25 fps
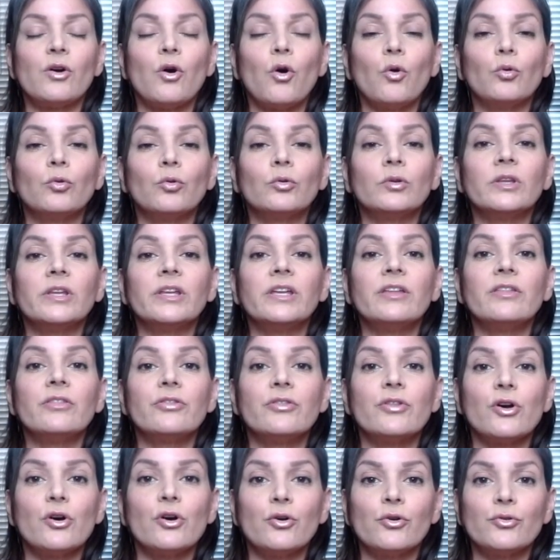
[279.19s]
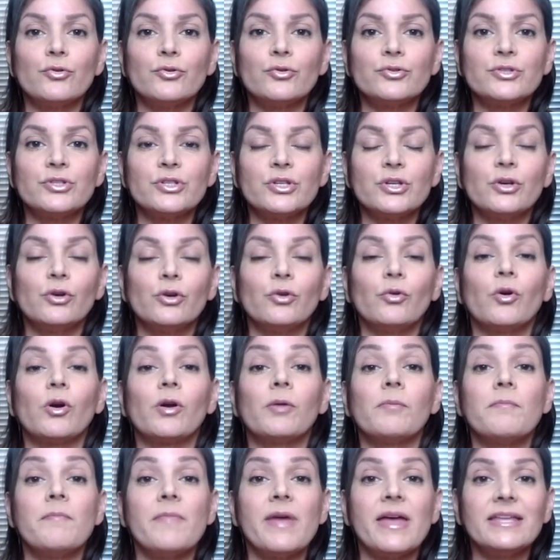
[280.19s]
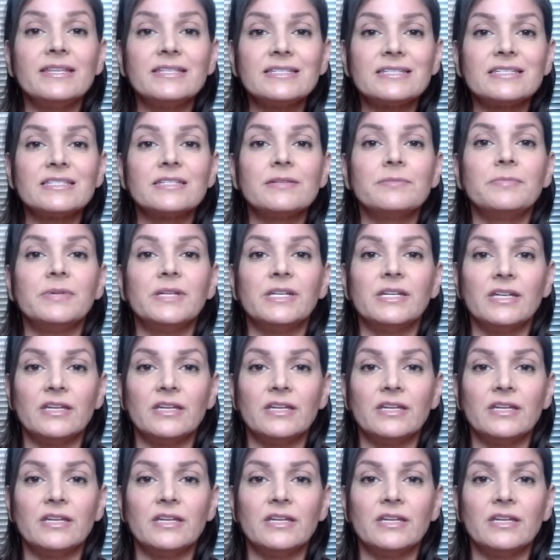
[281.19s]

only those who are meant to be